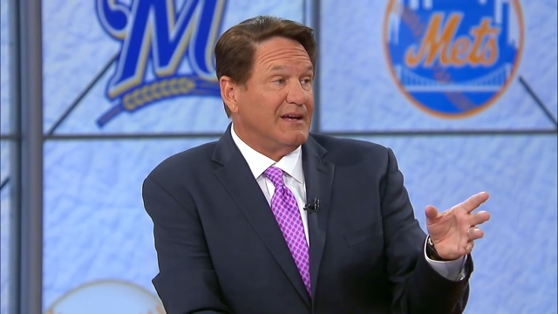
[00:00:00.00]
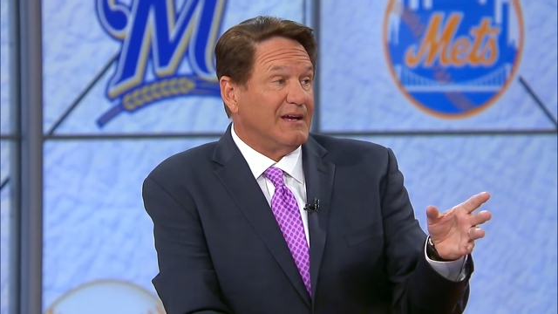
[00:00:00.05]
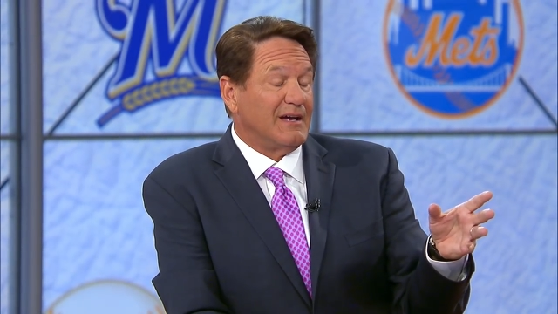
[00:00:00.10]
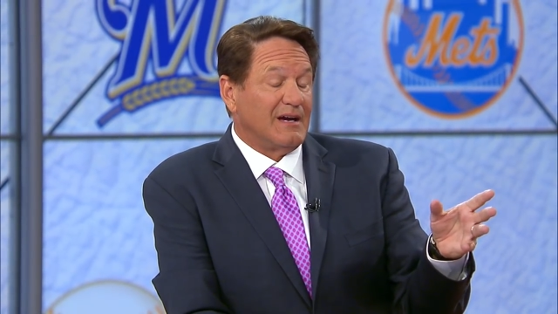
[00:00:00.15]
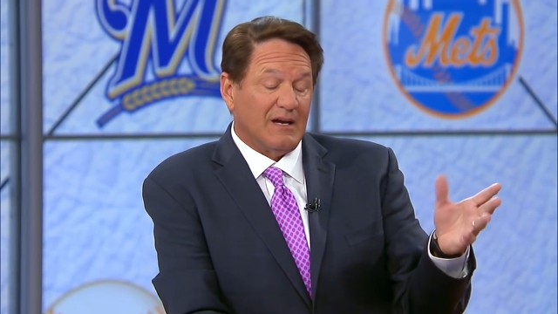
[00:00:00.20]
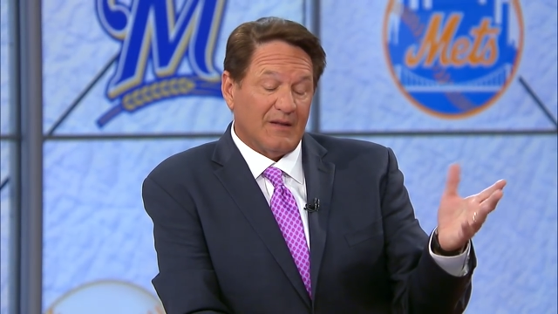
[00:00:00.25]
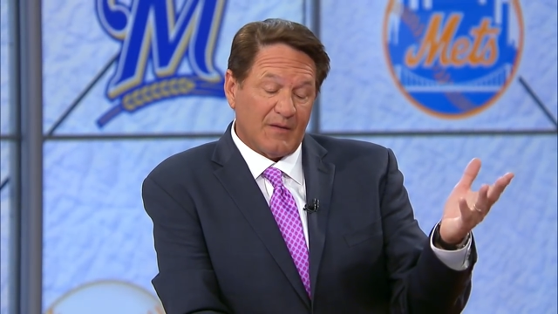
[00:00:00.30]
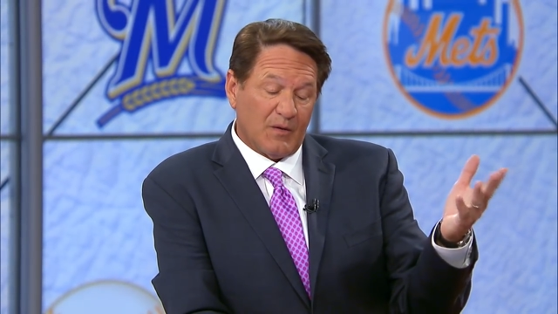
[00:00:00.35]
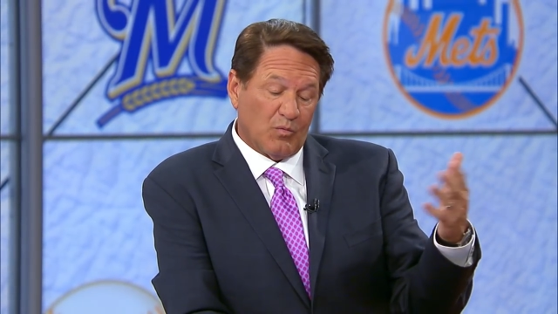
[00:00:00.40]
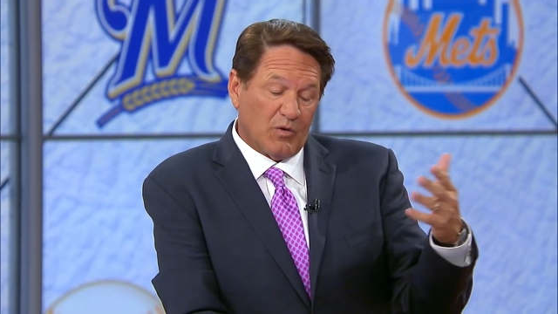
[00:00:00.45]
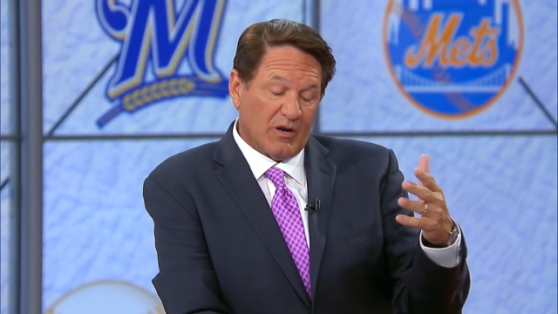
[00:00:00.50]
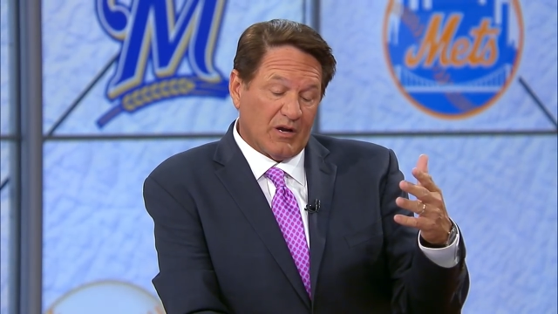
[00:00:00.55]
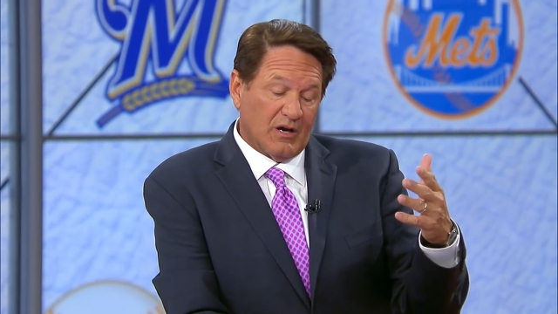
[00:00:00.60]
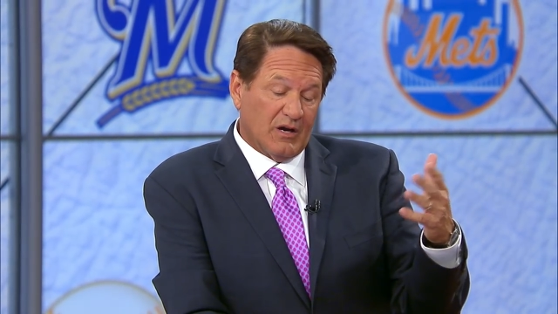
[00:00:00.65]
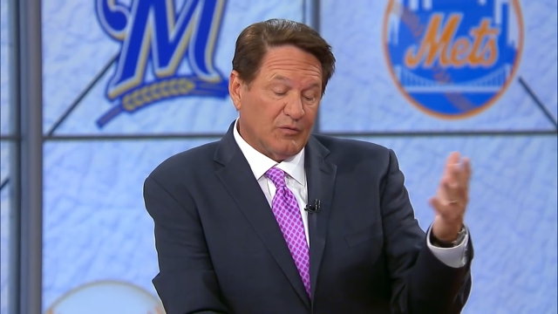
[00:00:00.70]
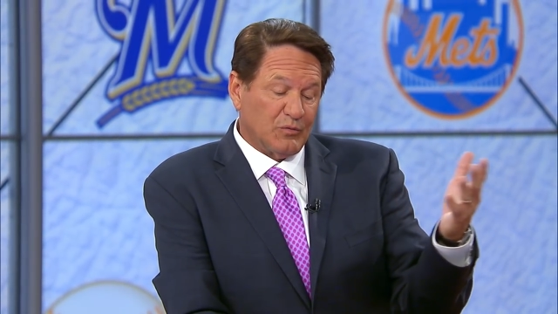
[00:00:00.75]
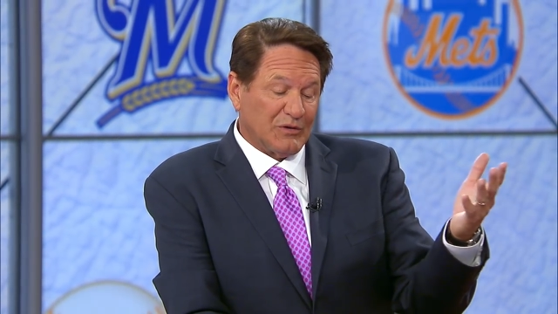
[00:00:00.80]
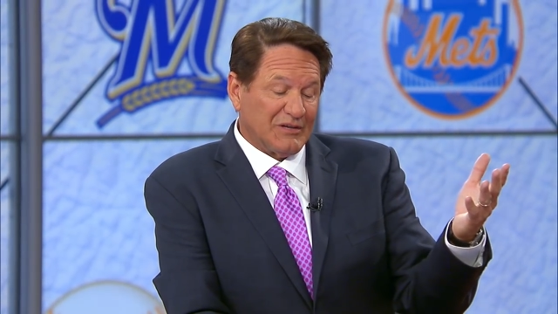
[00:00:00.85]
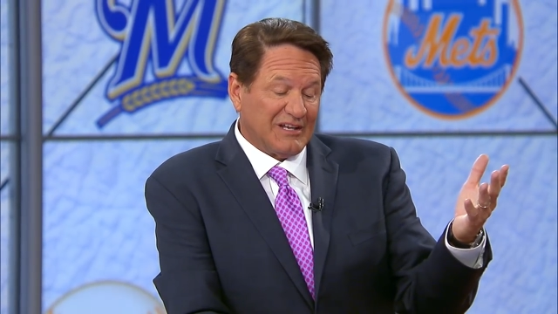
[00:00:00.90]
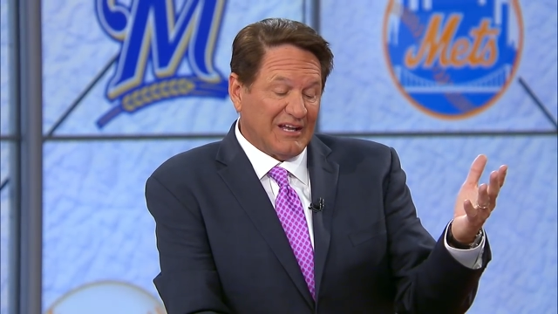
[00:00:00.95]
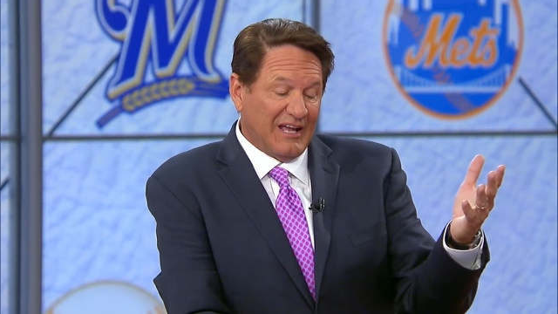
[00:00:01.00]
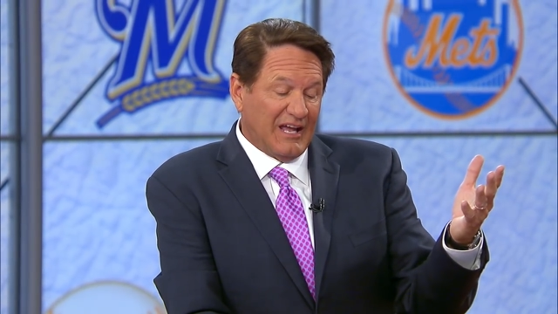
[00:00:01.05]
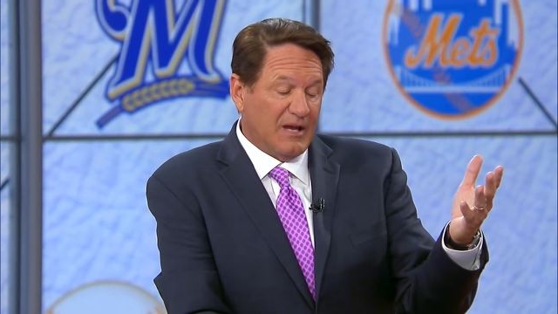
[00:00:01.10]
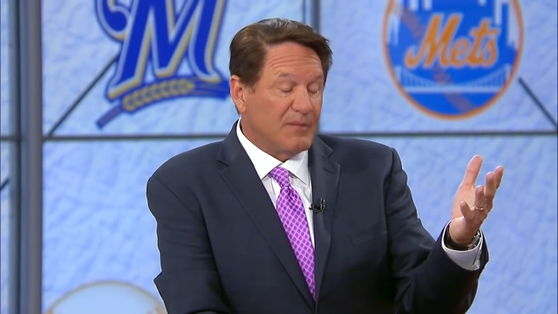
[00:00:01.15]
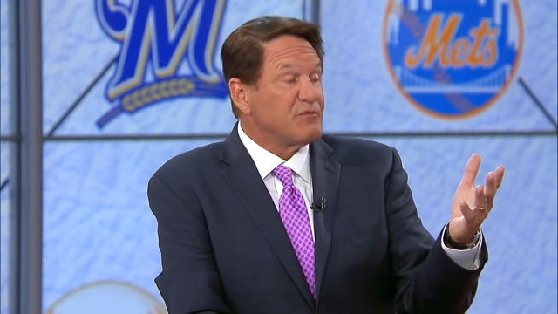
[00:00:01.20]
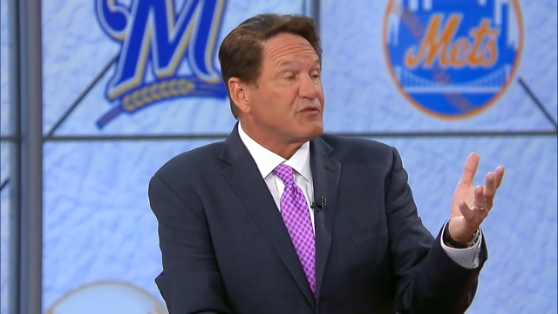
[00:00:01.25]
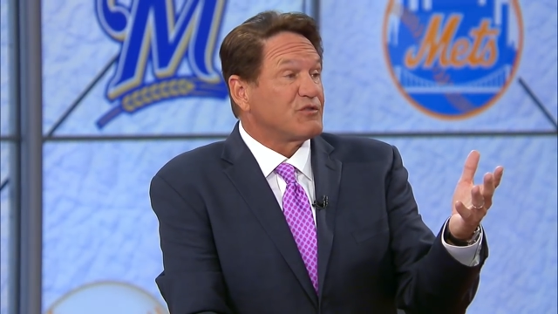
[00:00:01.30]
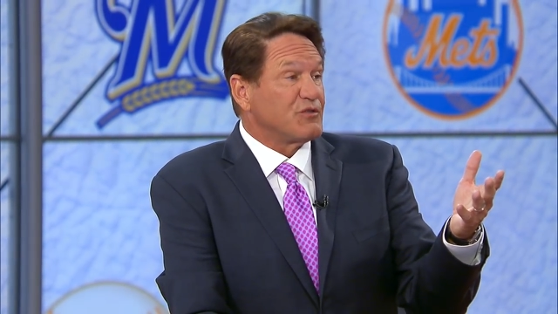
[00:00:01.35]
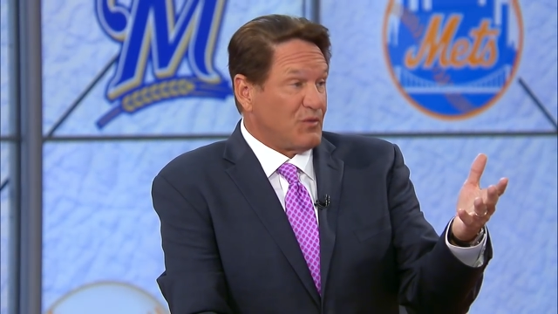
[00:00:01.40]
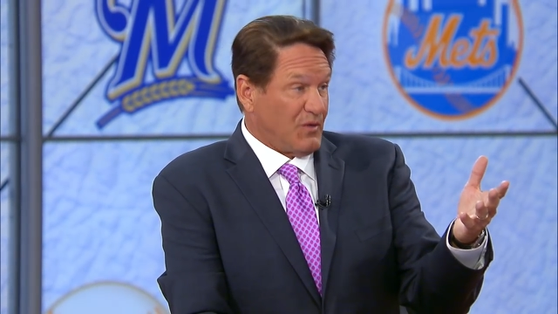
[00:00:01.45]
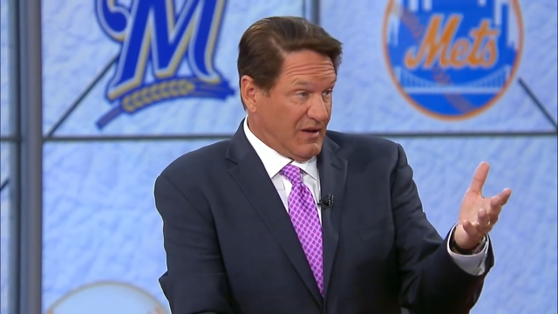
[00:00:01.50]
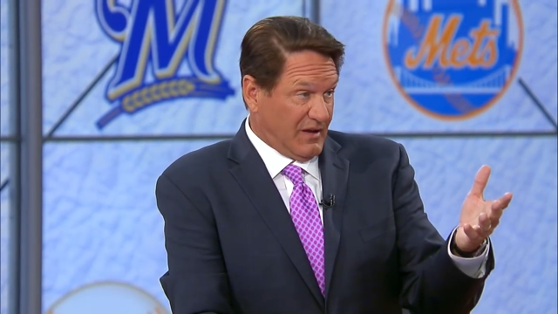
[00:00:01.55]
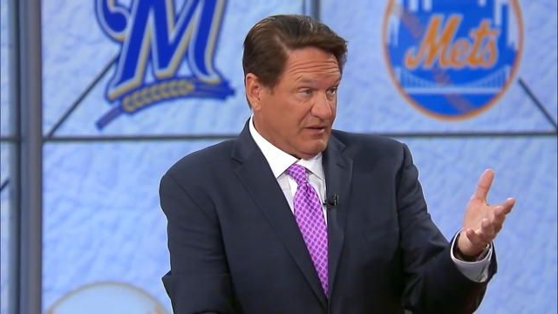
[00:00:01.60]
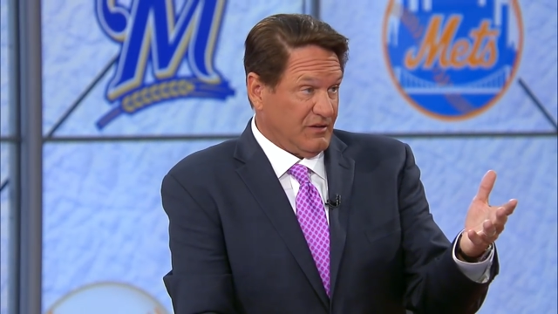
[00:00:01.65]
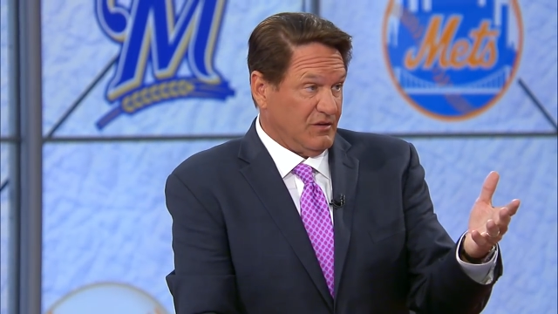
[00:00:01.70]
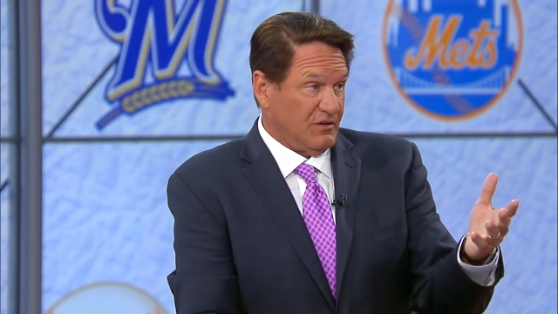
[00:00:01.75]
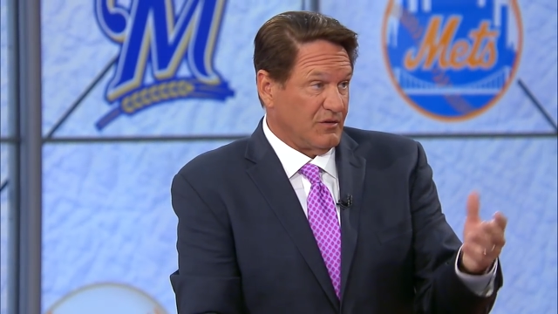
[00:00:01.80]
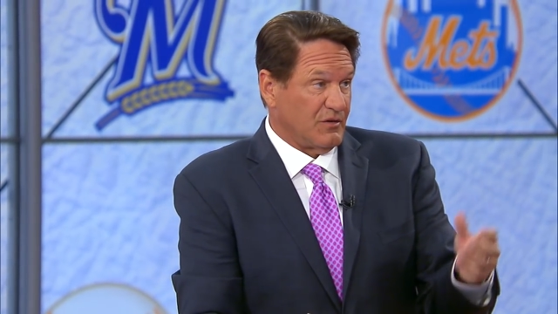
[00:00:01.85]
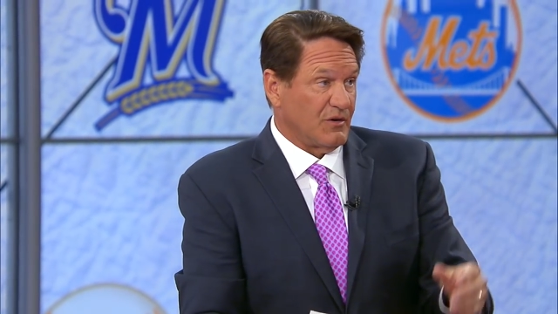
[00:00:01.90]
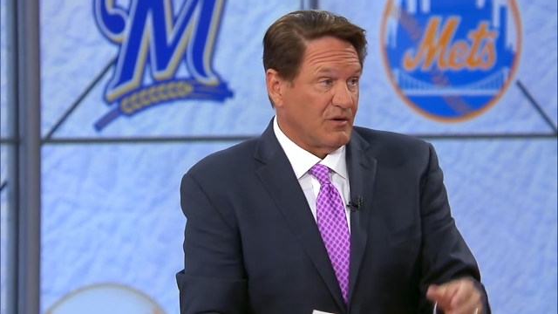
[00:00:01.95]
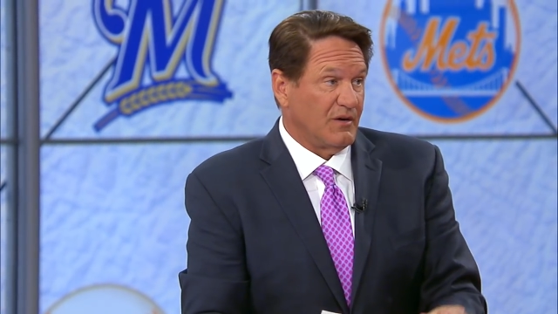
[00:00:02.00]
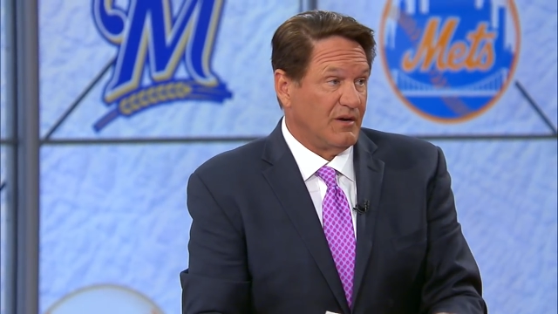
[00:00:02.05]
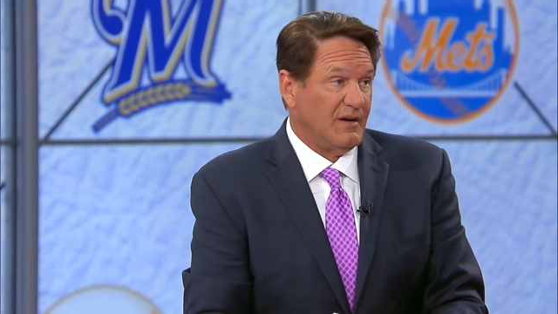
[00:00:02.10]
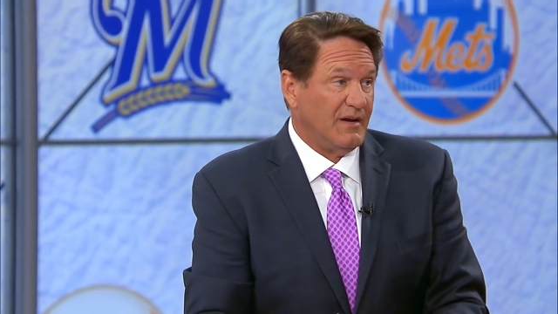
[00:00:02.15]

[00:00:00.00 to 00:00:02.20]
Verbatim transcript: Uh, they won 100 games that year.